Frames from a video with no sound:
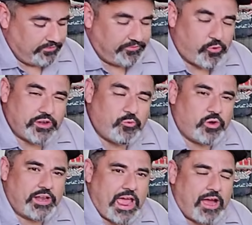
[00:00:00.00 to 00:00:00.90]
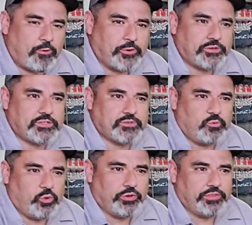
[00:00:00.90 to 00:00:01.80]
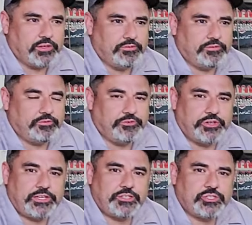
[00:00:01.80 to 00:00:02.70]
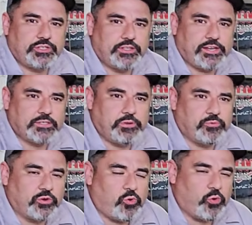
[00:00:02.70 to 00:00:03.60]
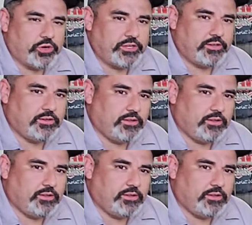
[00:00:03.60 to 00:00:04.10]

41 hours worth of footage that has been recorded